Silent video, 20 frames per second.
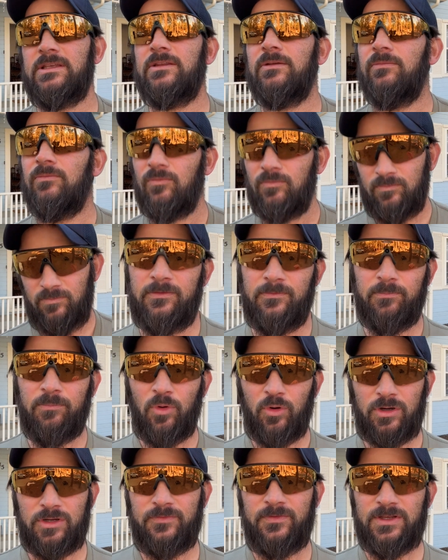the
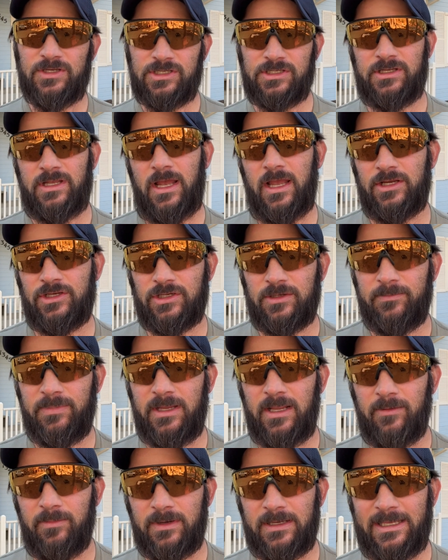more efficient I should be
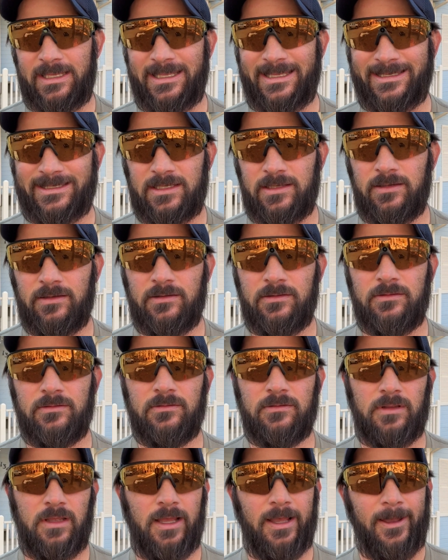able to get
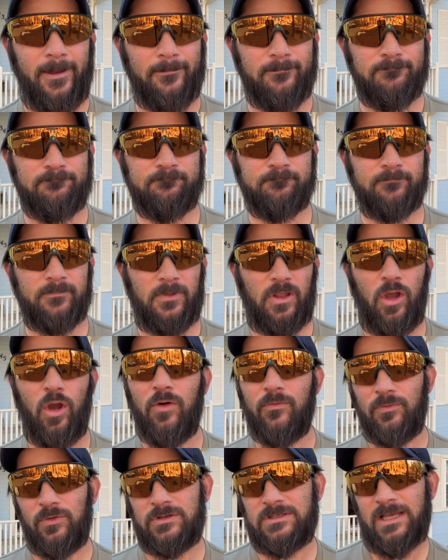
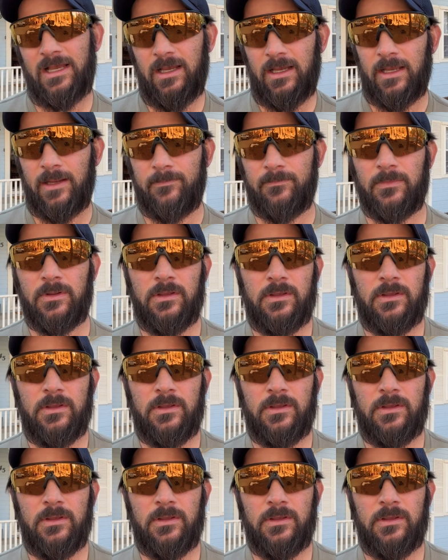over time.